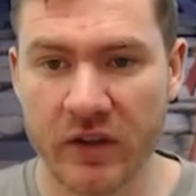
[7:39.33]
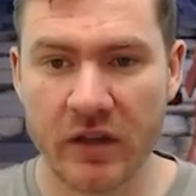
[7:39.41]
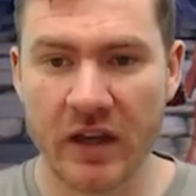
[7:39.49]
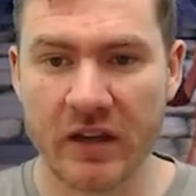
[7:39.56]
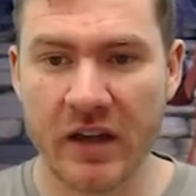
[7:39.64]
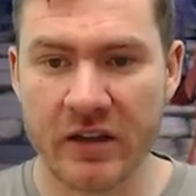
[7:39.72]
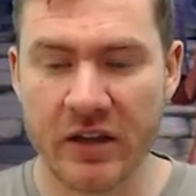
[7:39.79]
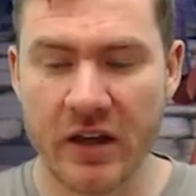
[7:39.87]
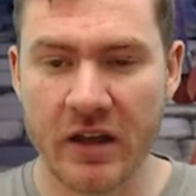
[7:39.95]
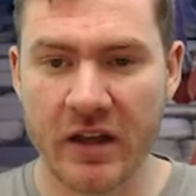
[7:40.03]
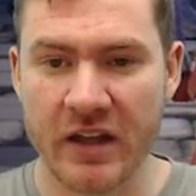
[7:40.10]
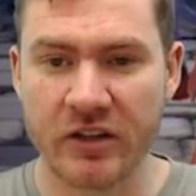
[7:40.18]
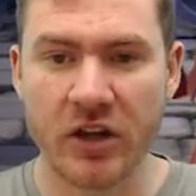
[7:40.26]
I
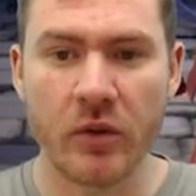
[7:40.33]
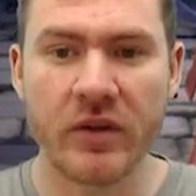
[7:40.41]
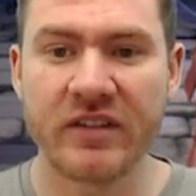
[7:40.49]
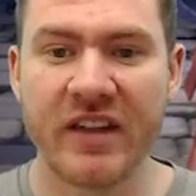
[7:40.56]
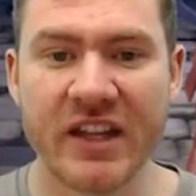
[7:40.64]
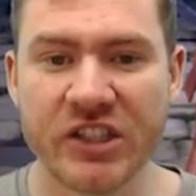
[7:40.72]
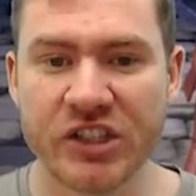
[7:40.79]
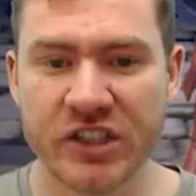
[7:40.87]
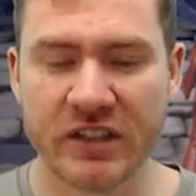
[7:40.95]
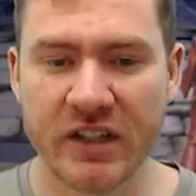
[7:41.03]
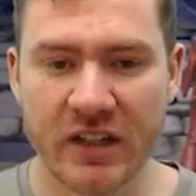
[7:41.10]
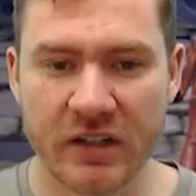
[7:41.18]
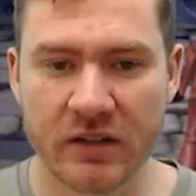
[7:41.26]
had no
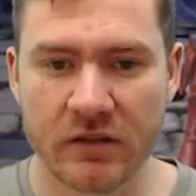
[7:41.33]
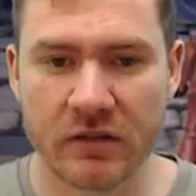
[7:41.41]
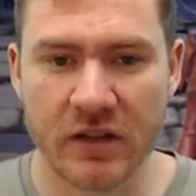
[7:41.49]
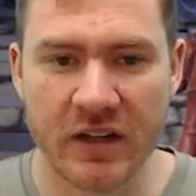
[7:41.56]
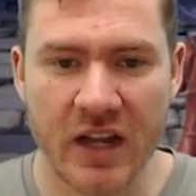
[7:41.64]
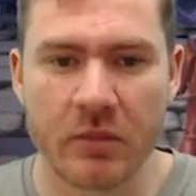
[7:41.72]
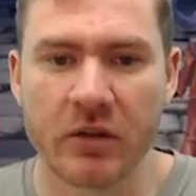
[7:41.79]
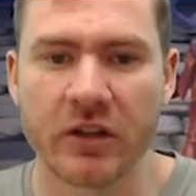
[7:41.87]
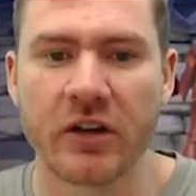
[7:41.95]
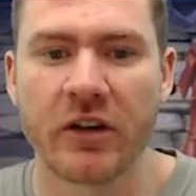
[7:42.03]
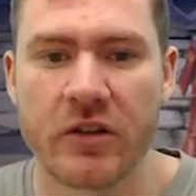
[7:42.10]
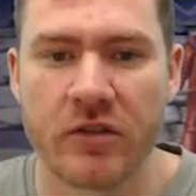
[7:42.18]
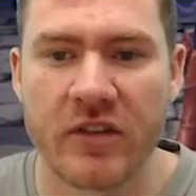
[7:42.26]
intention in enabling
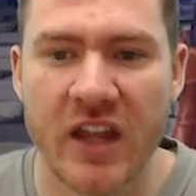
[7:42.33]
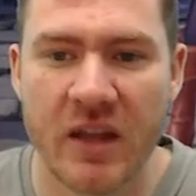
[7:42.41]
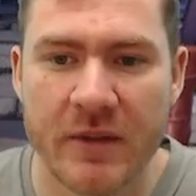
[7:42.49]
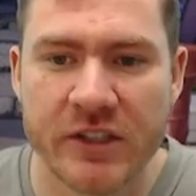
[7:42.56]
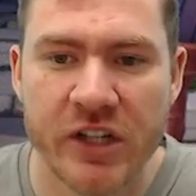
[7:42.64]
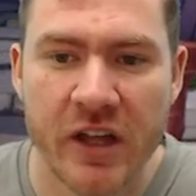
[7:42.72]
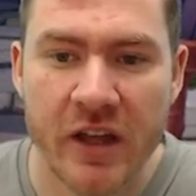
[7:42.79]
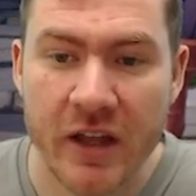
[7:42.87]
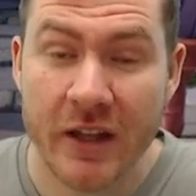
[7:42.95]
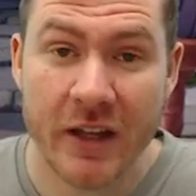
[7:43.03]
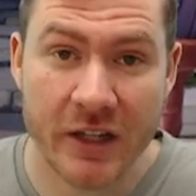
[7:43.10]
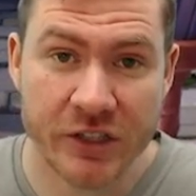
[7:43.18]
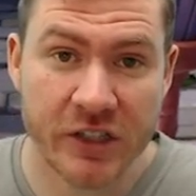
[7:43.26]
her to do damage,
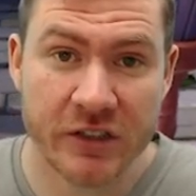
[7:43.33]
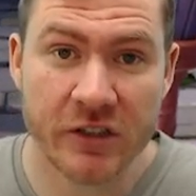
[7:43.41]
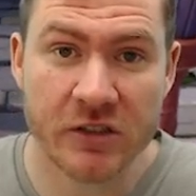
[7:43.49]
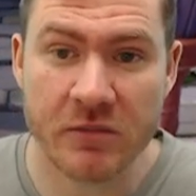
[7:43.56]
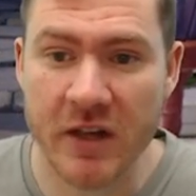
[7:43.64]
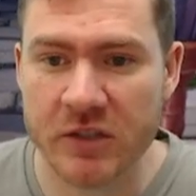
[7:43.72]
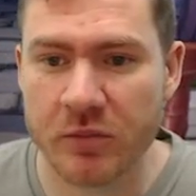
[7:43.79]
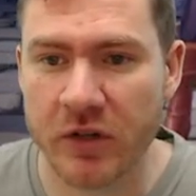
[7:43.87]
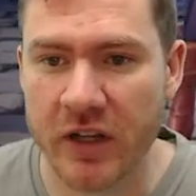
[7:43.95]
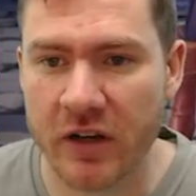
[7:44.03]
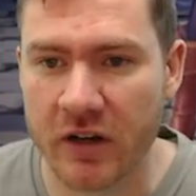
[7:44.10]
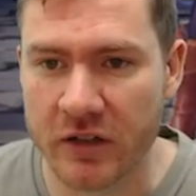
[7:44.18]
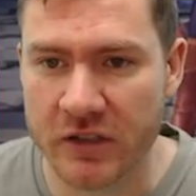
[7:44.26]
and she still smacks pretty
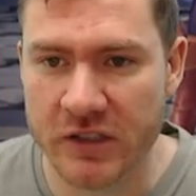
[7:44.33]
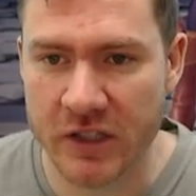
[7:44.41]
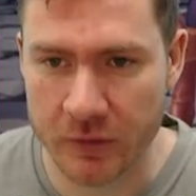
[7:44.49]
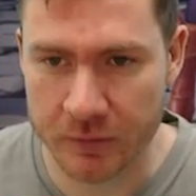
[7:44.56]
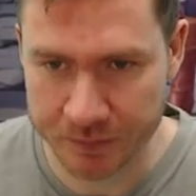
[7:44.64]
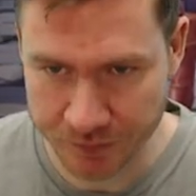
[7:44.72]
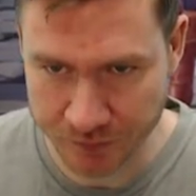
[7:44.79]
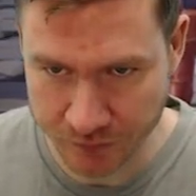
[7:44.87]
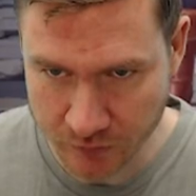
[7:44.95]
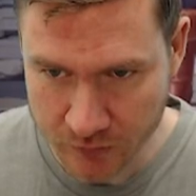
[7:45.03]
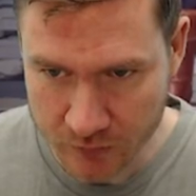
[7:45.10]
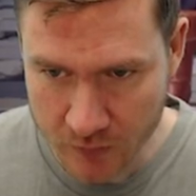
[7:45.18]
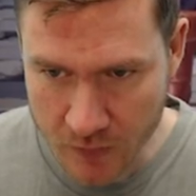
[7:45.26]
hard. So
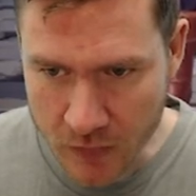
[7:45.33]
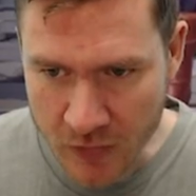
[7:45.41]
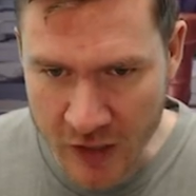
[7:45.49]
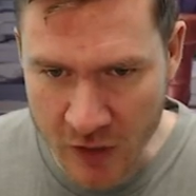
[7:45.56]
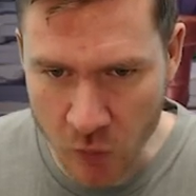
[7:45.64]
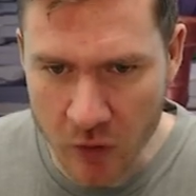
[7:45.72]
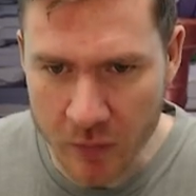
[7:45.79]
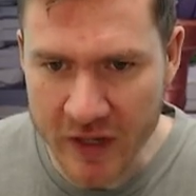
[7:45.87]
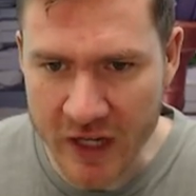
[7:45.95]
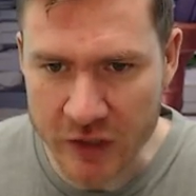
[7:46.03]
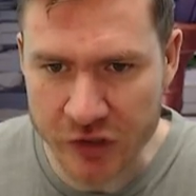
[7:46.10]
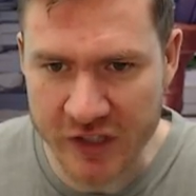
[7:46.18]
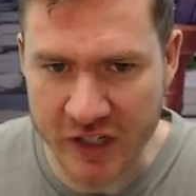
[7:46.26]
it will be
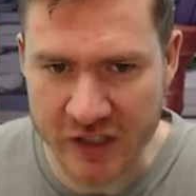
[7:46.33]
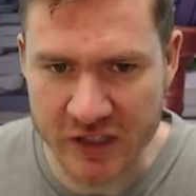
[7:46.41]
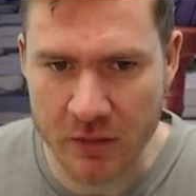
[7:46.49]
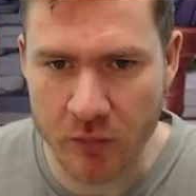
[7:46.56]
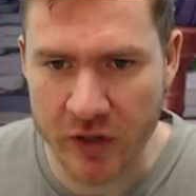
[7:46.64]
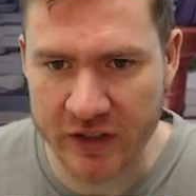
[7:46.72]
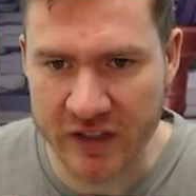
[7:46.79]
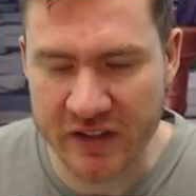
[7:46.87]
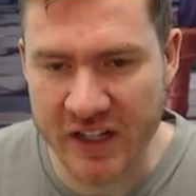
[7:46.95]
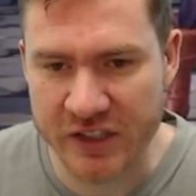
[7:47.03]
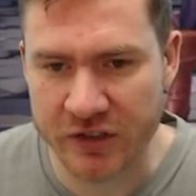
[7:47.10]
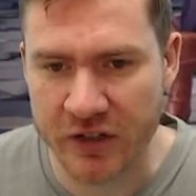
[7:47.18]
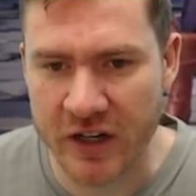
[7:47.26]
interesting at some point to
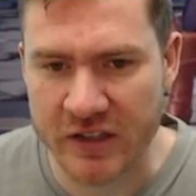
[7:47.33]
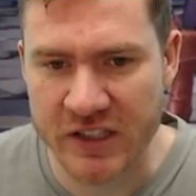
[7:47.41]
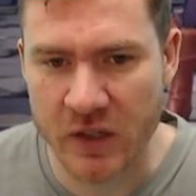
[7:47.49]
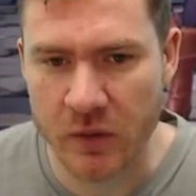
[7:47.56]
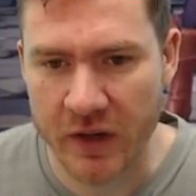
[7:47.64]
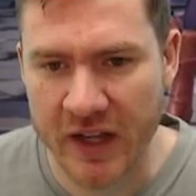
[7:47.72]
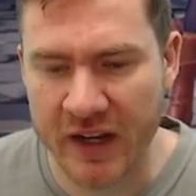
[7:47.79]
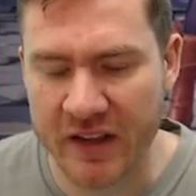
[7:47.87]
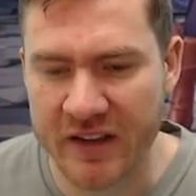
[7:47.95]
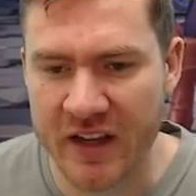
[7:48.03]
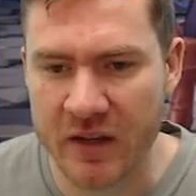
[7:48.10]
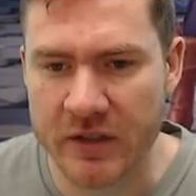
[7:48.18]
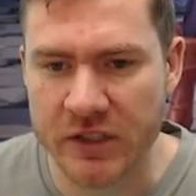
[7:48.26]
test her out and see what kind of
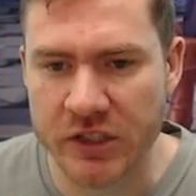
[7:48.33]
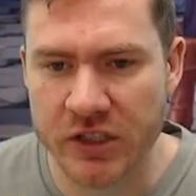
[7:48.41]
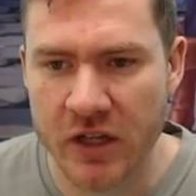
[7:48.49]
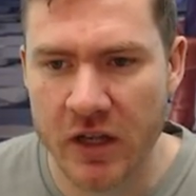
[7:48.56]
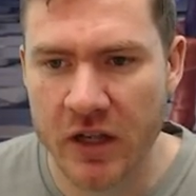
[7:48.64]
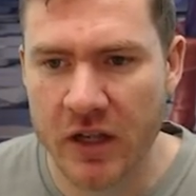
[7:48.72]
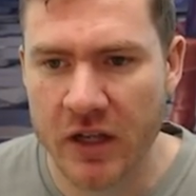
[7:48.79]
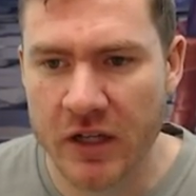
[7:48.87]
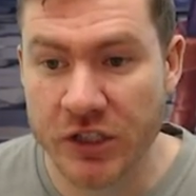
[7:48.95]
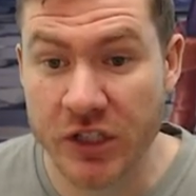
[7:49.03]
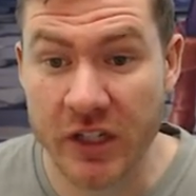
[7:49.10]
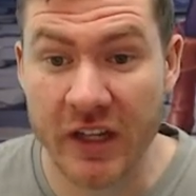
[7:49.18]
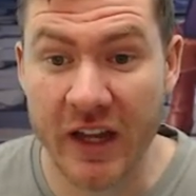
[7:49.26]
damage
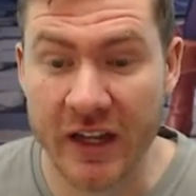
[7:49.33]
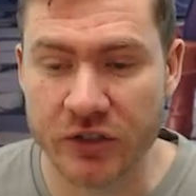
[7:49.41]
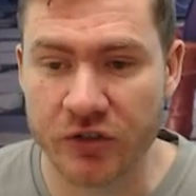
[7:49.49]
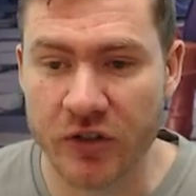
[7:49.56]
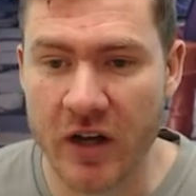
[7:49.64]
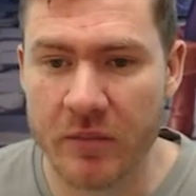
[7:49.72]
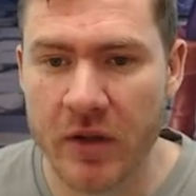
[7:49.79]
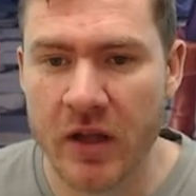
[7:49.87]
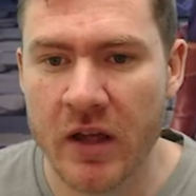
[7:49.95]
she can drop.